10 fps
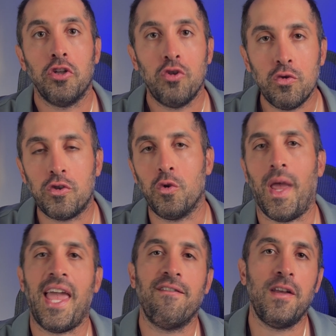due to
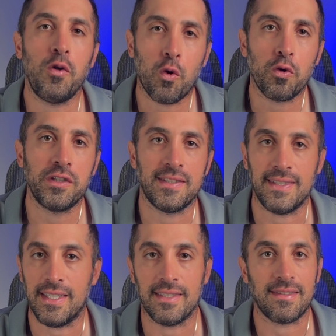AV nodal
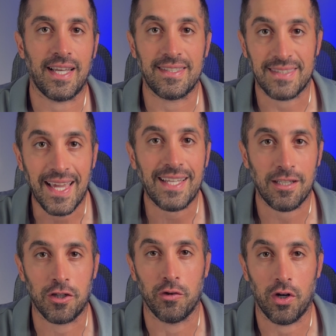disease like
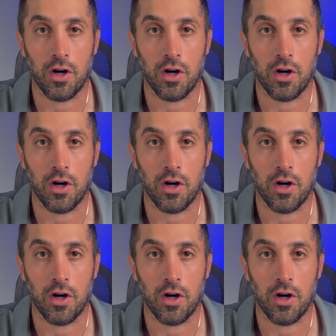second-degree